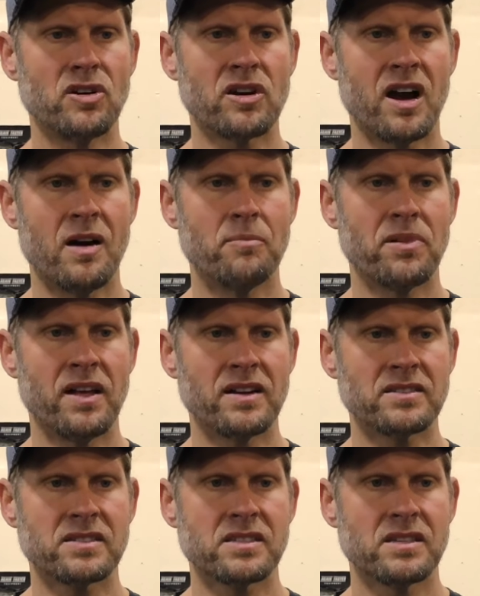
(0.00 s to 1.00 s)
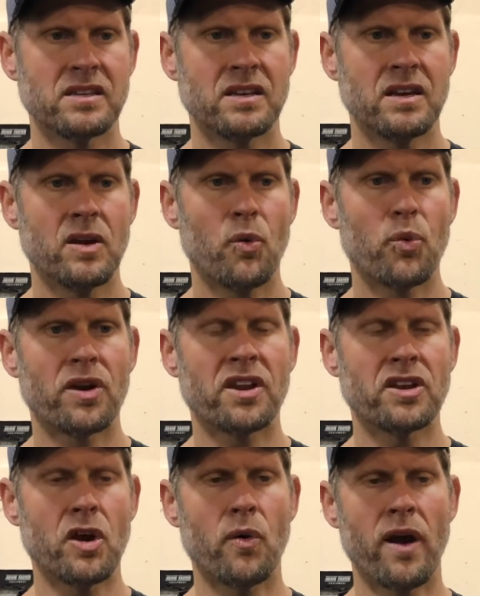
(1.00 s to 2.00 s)
complex. We're going
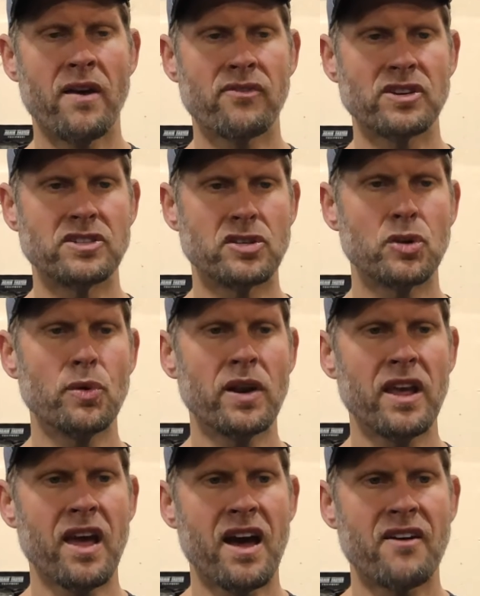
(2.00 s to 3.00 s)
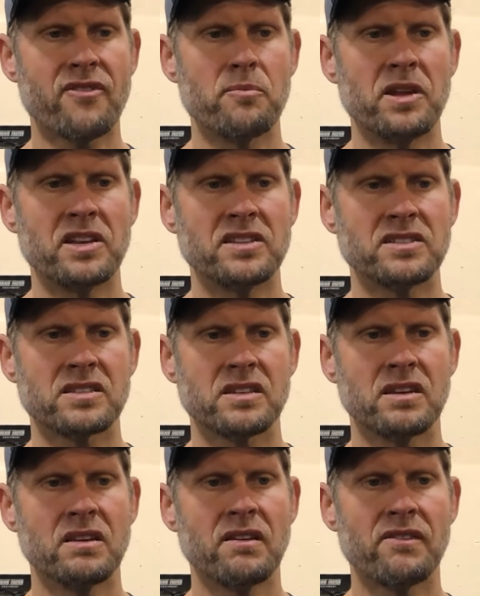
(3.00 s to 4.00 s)
to go every 2.5 minutes,
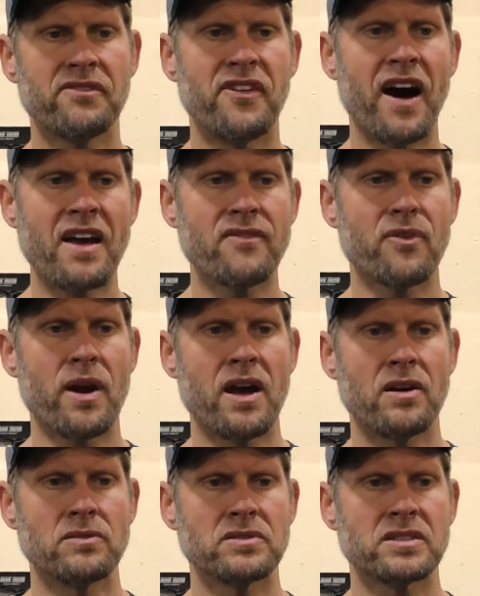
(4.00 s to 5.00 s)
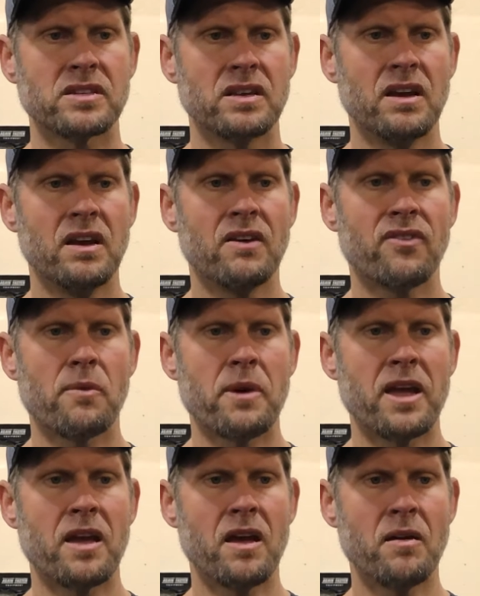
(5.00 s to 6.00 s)
5 rounds, from
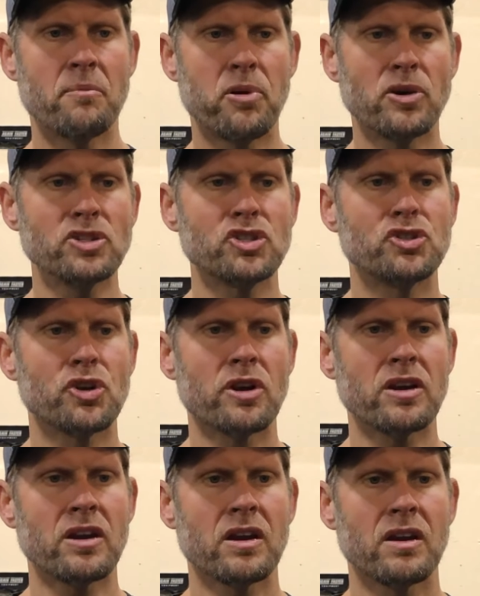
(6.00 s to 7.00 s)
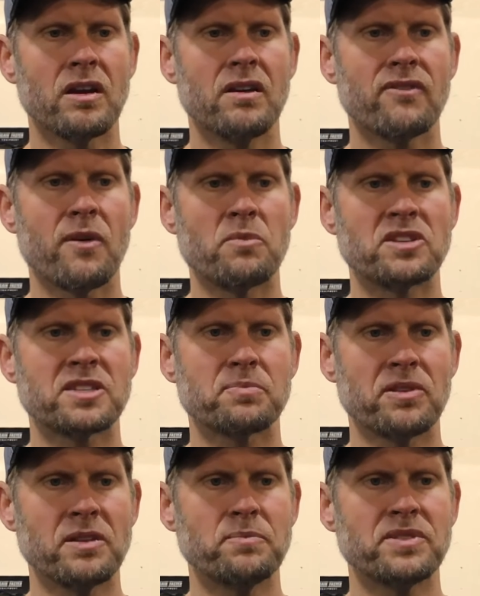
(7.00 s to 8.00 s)
a push jerk from the
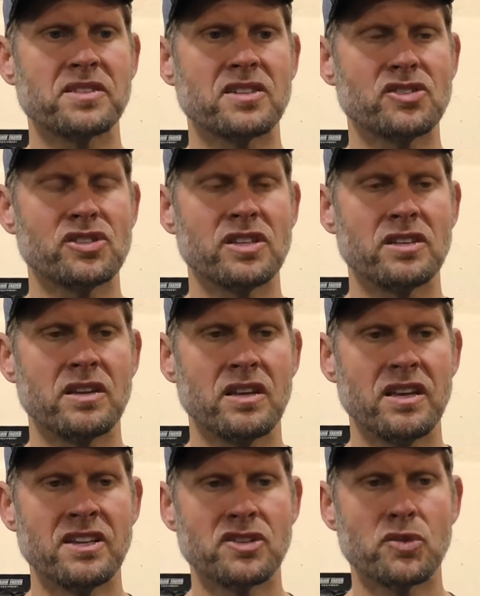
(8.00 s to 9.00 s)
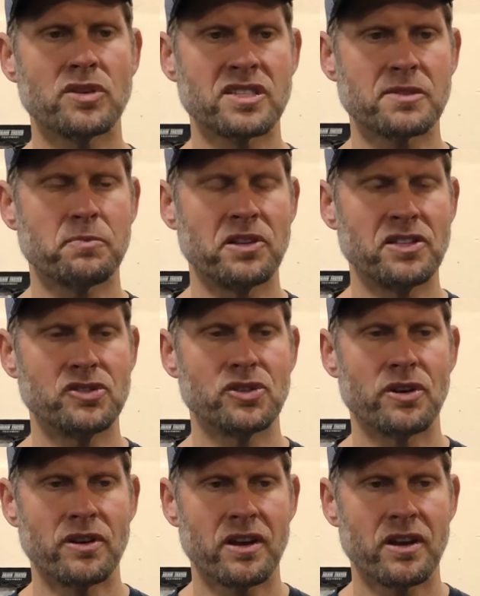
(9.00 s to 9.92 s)
split position into a split jerk.